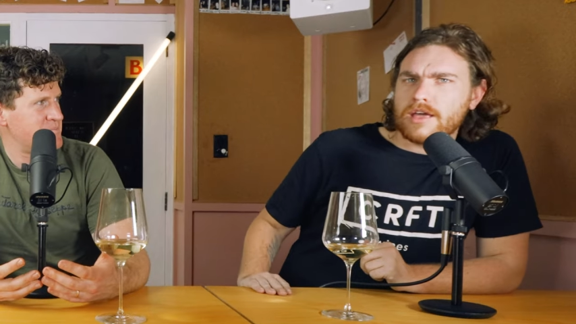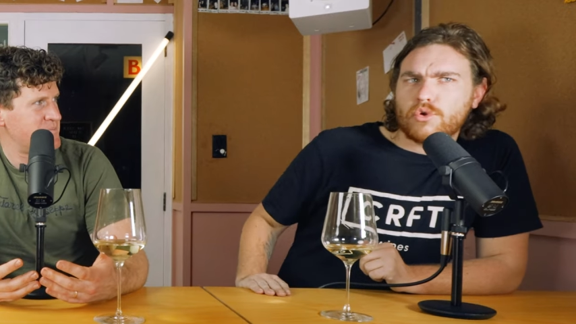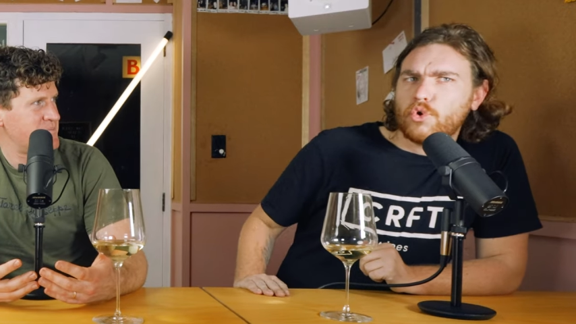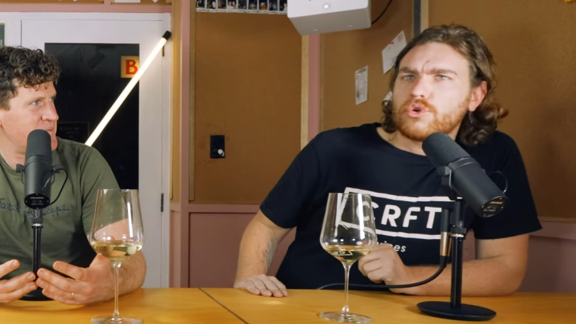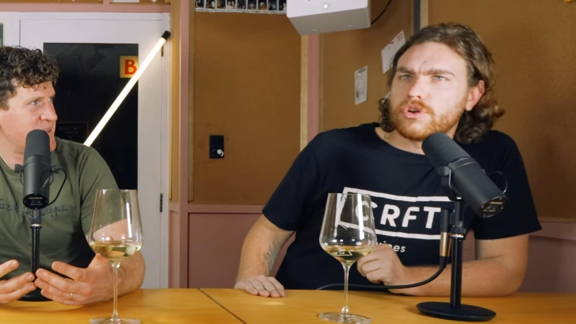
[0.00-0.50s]
Speaker 1: they
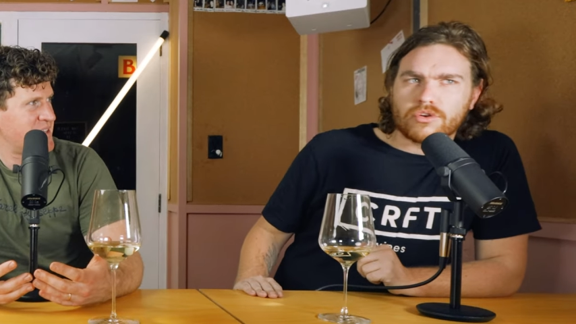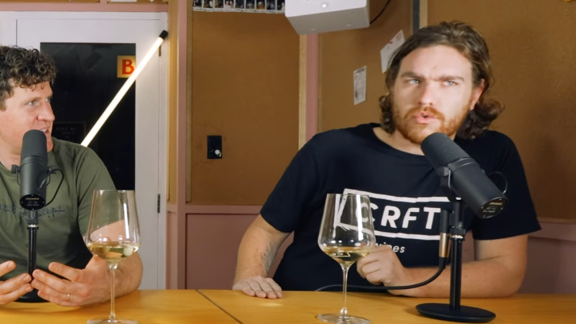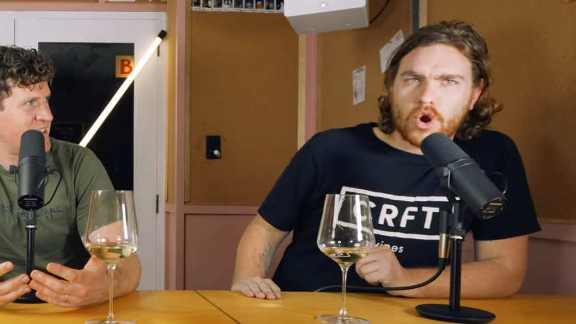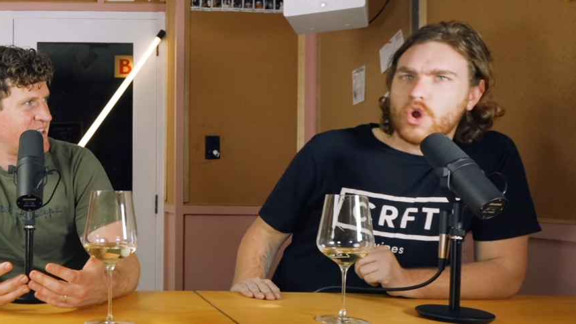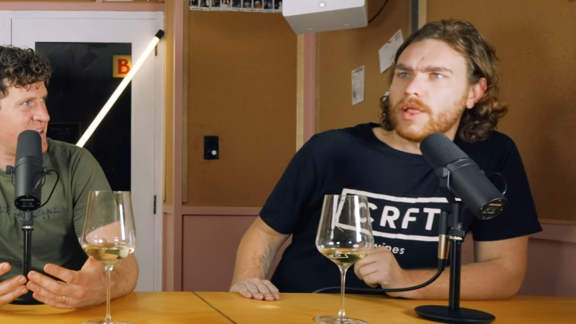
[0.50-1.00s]
couldn't
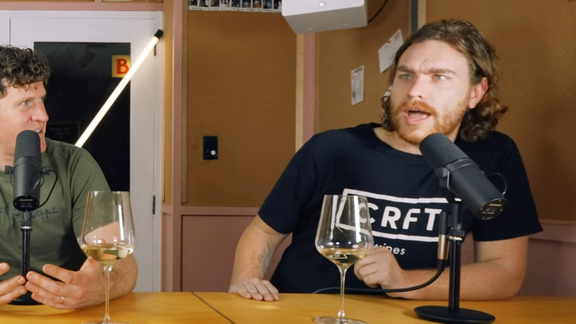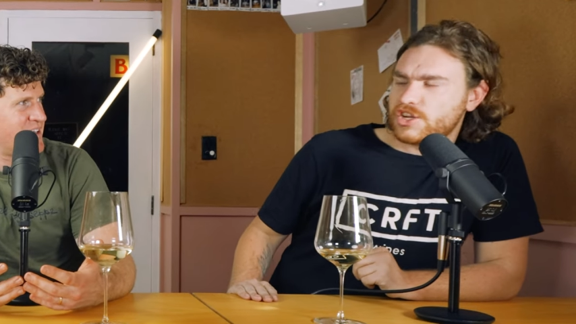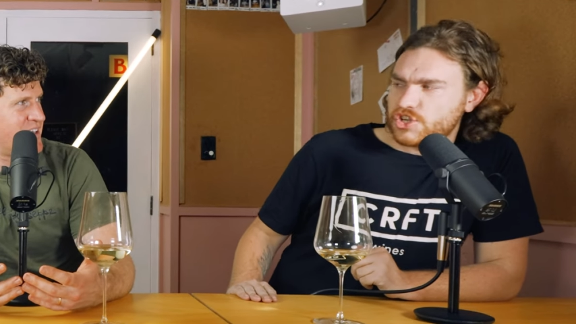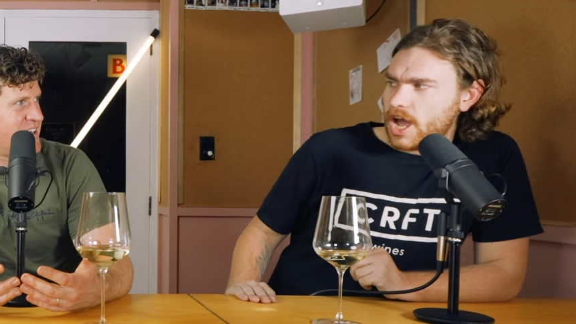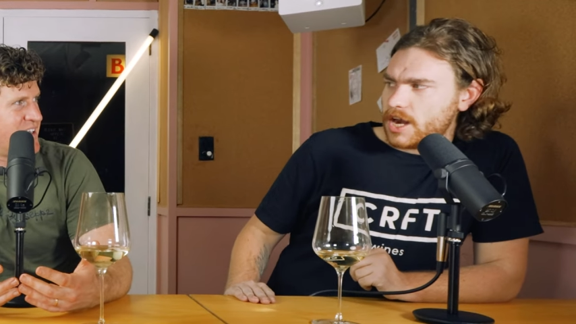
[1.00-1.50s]
grow like
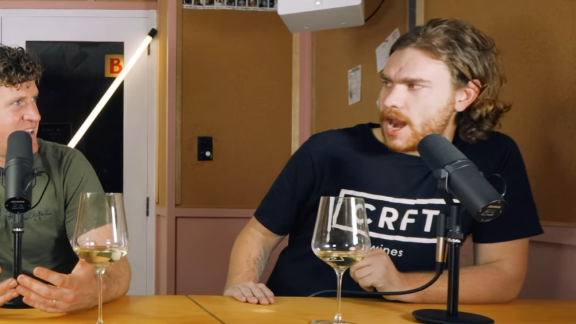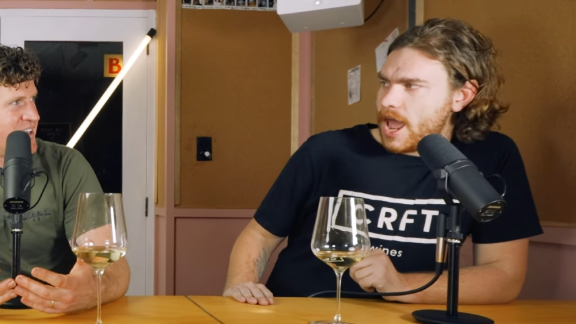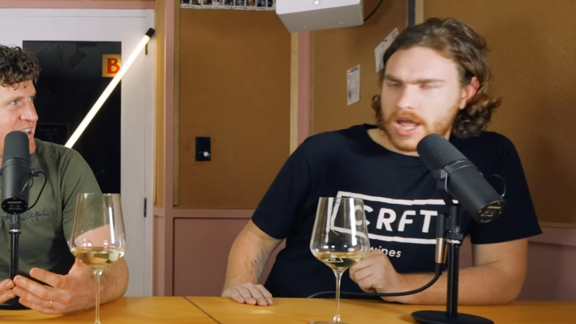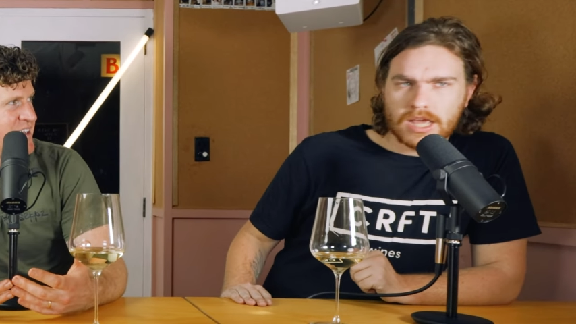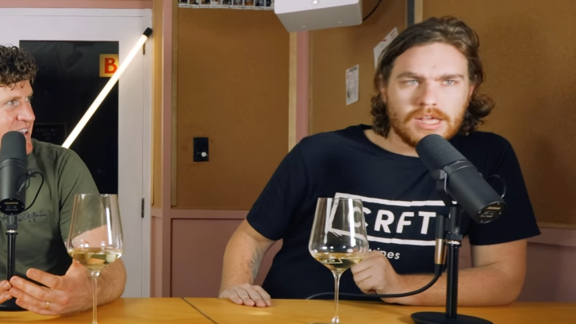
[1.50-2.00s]

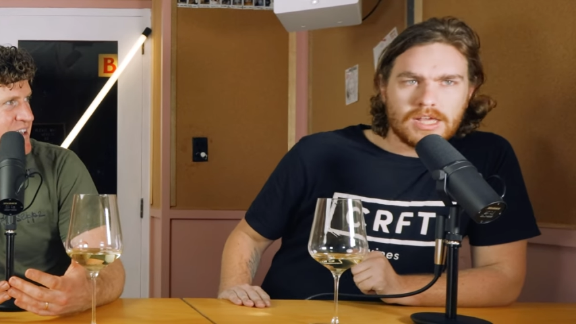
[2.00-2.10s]
Chardonnay